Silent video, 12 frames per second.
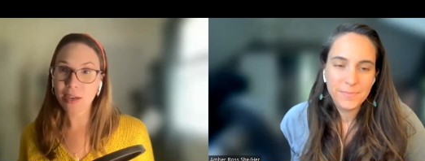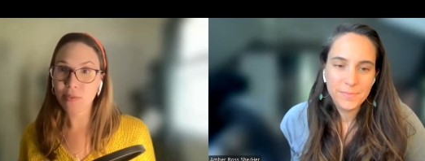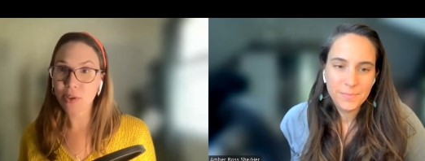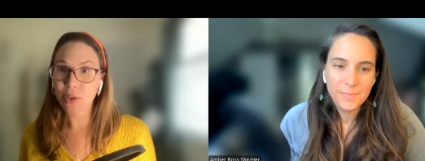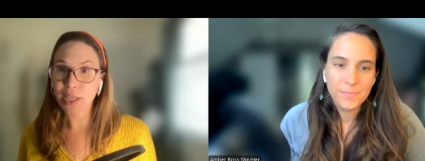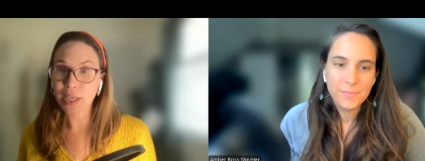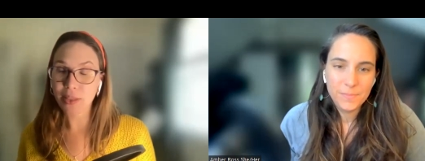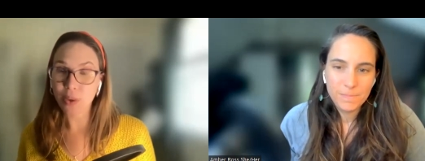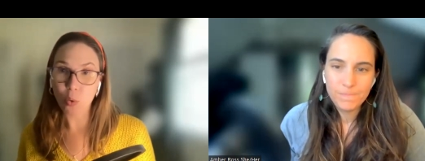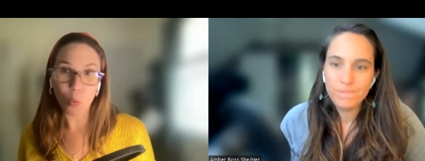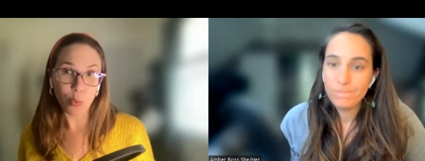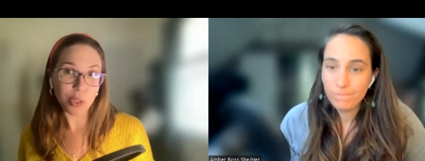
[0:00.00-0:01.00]
Speaker 1: of looking at the
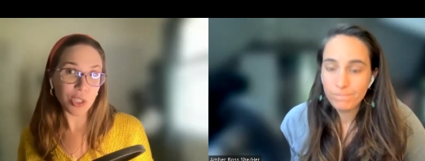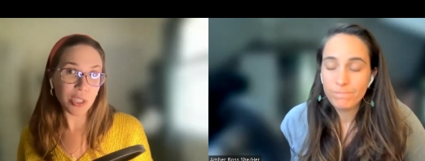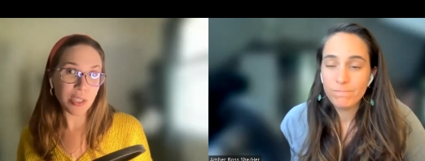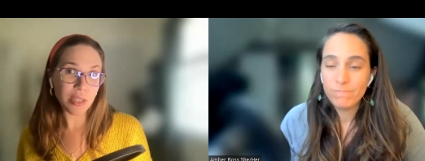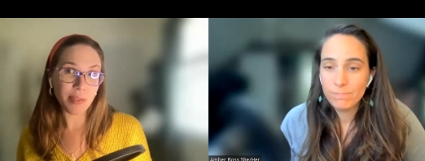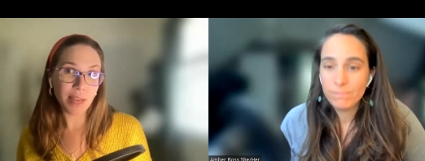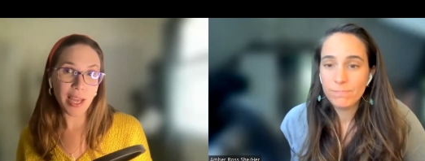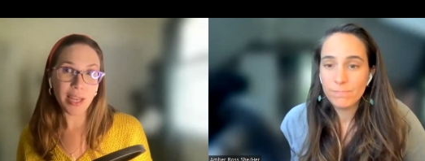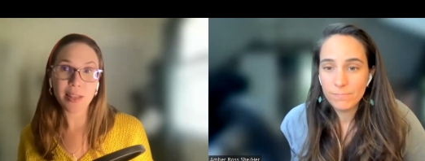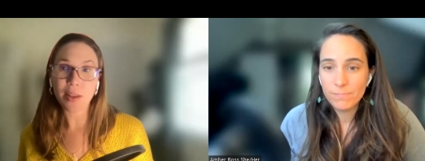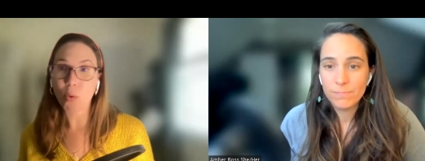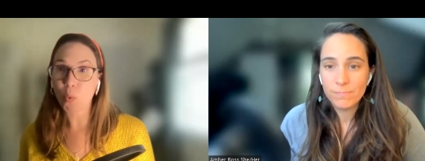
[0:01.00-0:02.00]
origins of
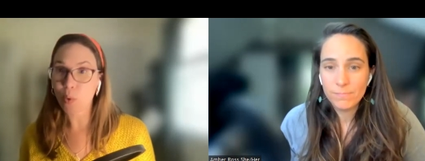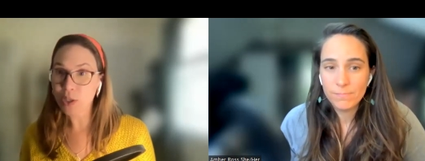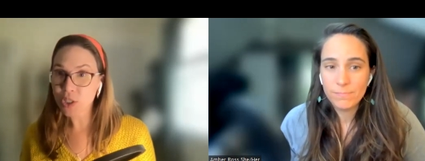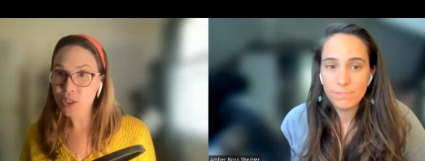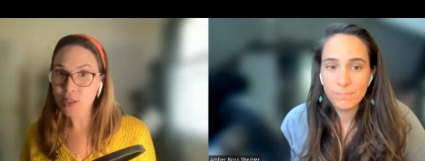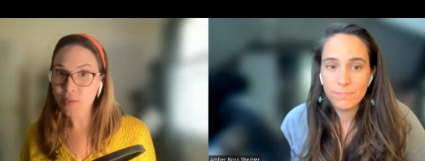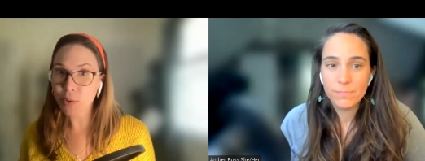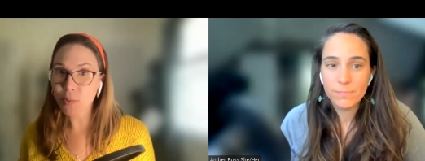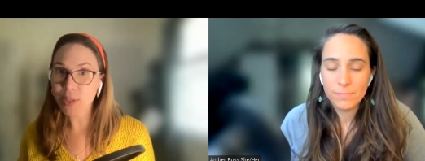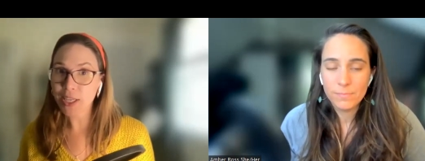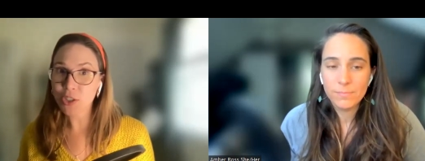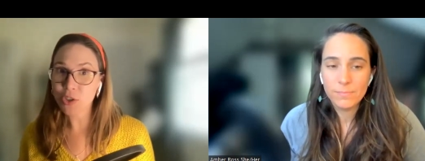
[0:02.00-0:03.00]
that and the origins of your
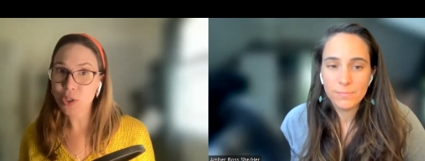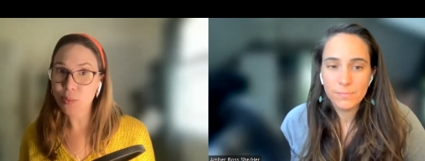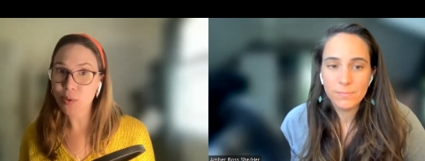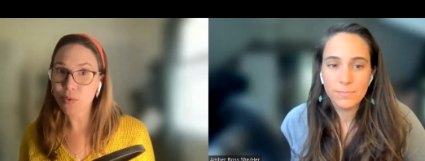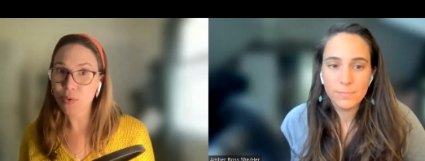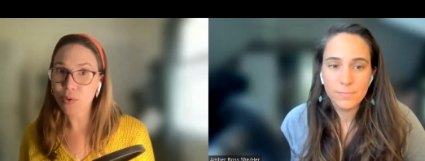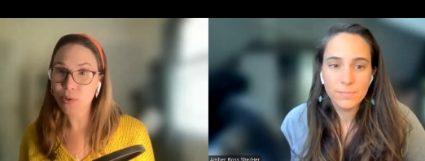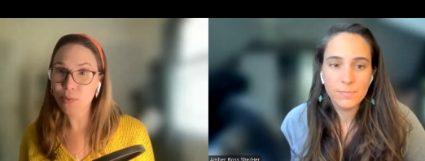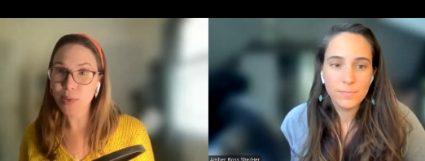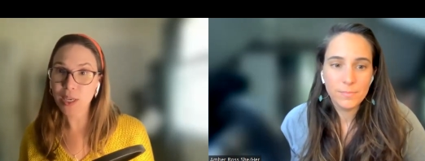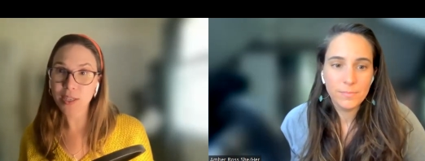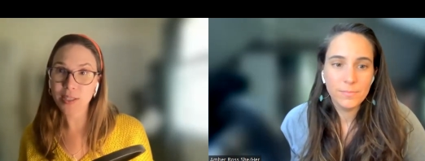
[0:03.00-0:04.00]
relationship with food
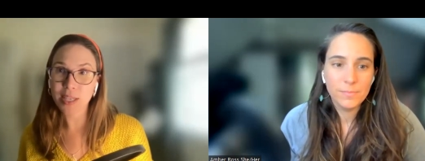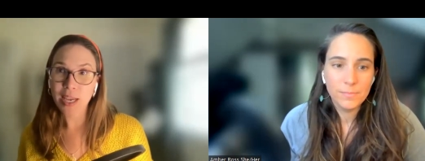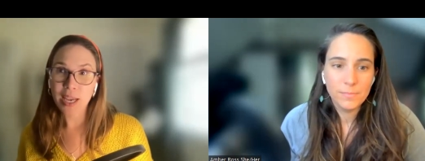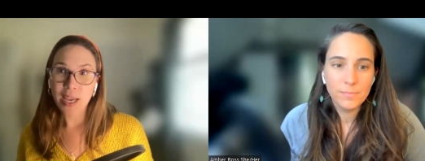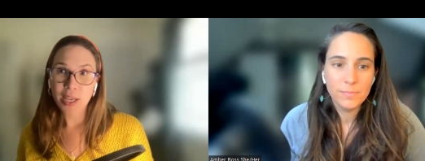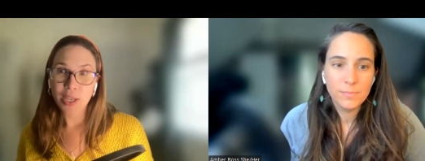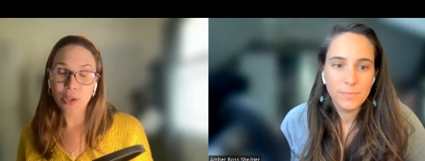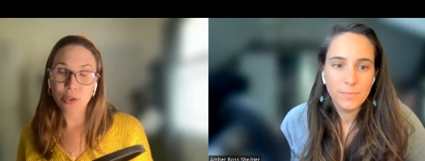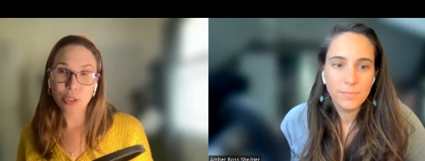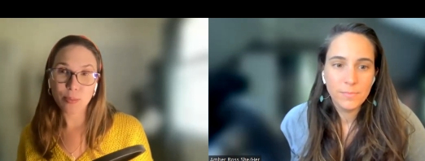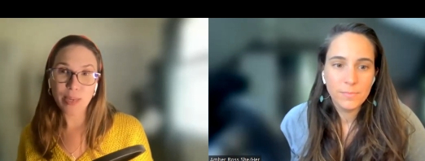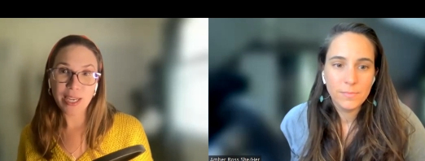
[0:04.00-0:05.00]
because you know
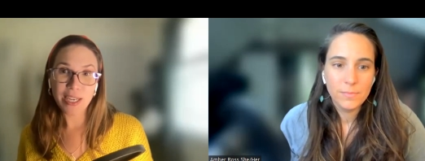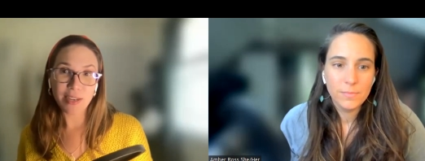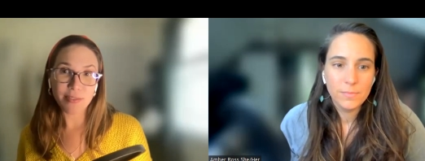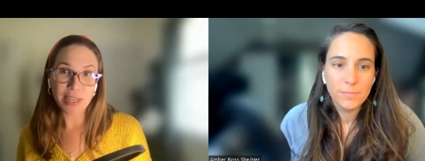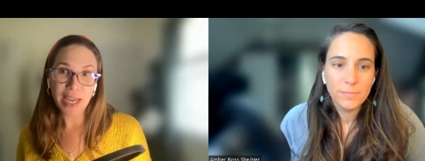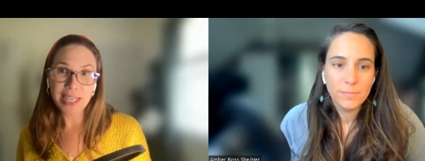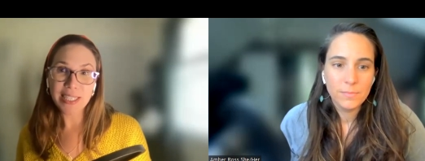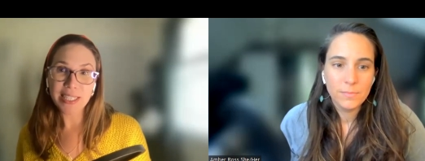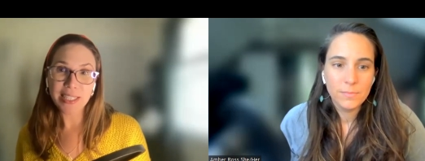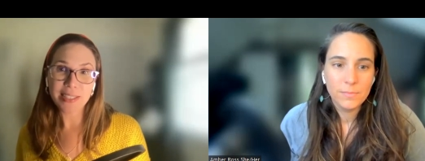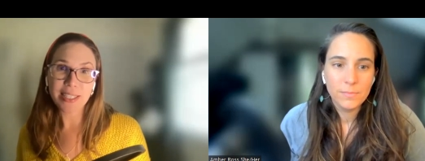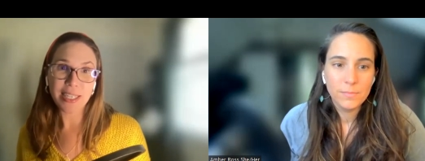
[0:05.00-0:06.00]
speaking of
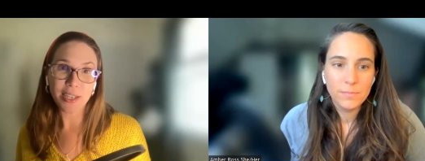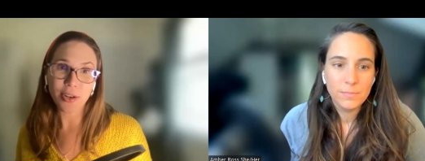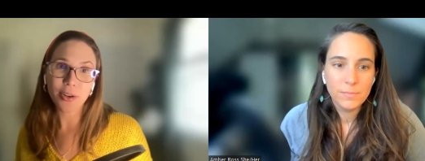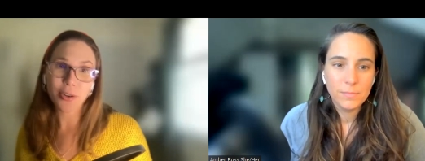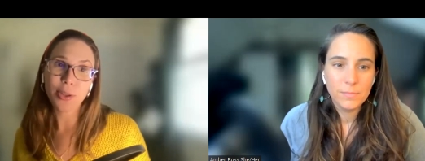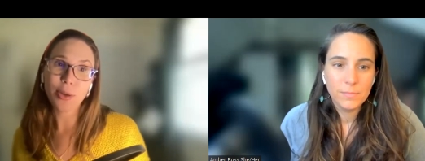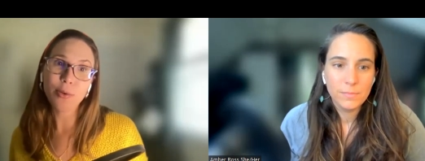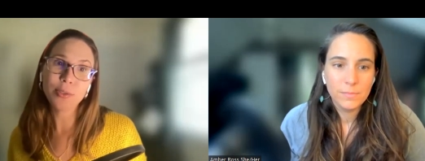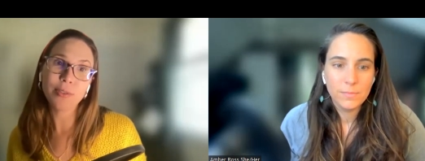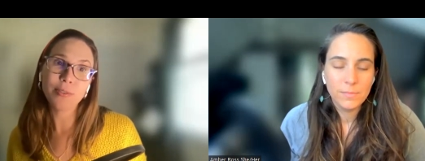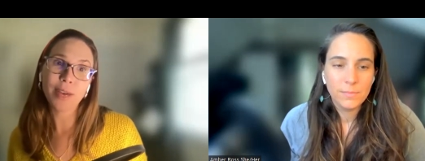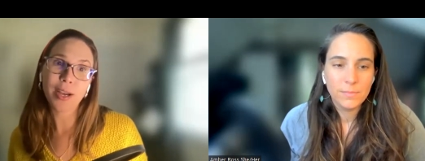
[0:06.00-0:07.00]
90s here
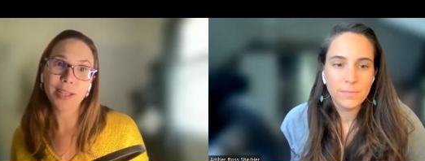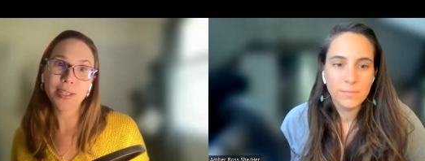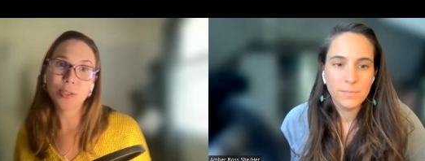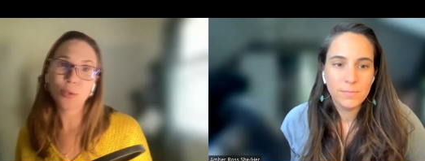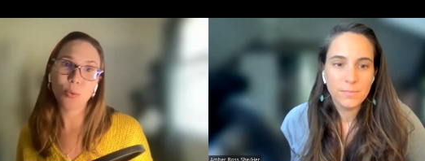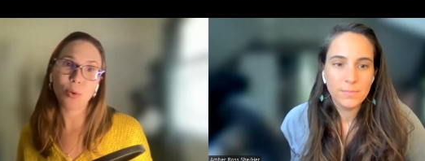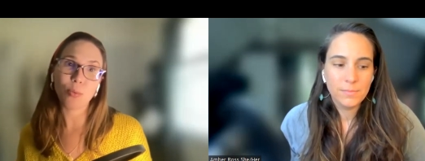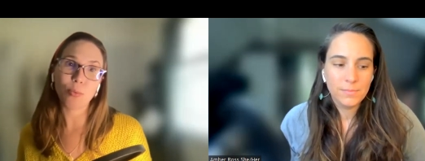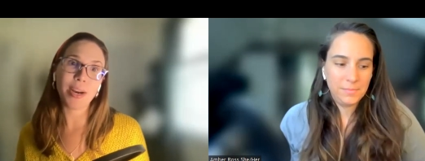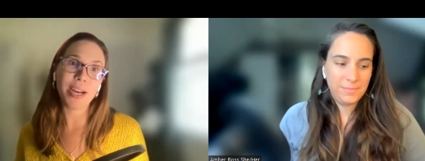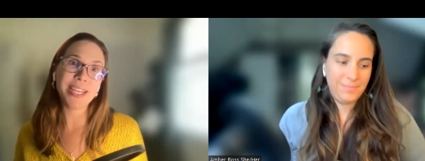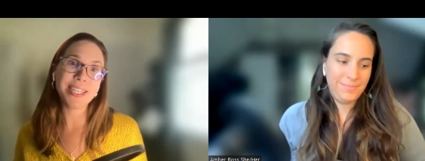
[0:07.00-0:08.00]
those of us who were
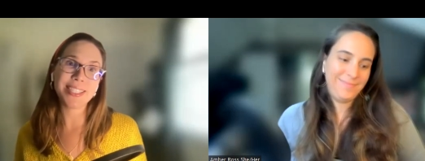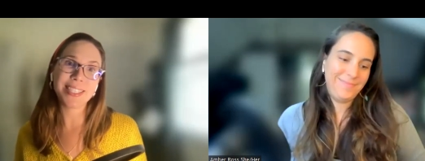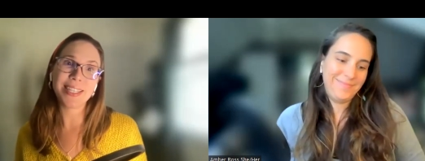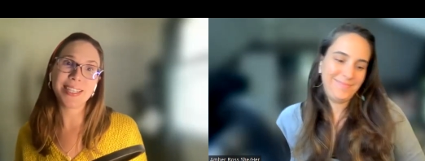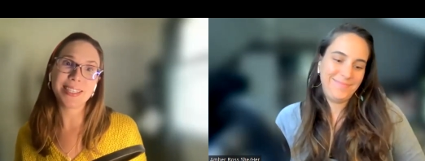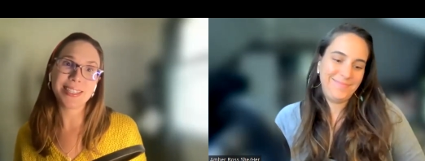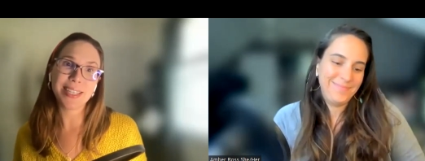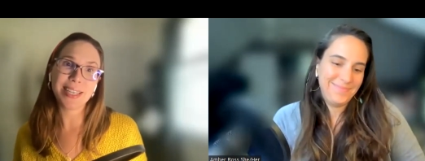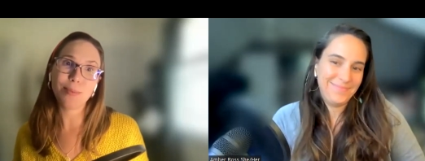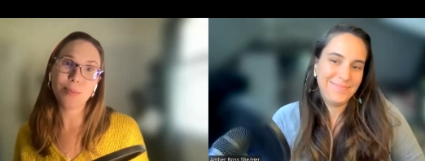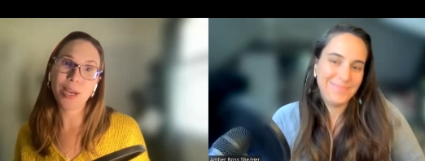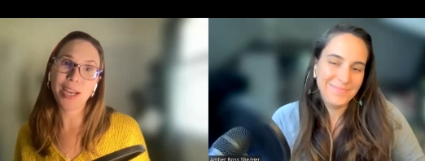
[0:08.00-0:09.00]
raised in the
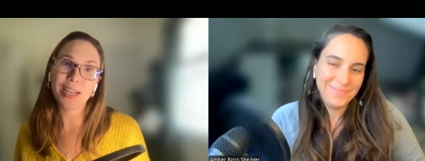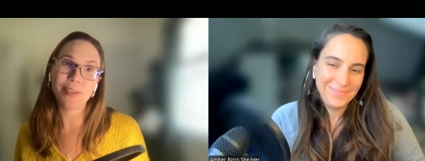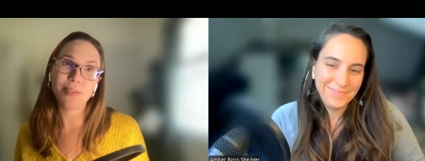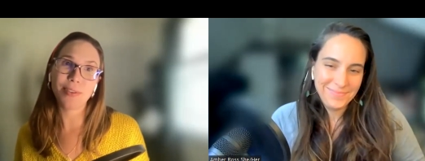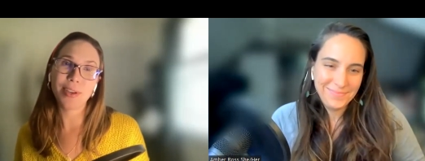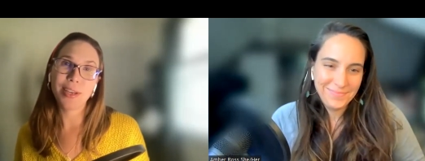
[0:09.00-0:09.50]
same kind of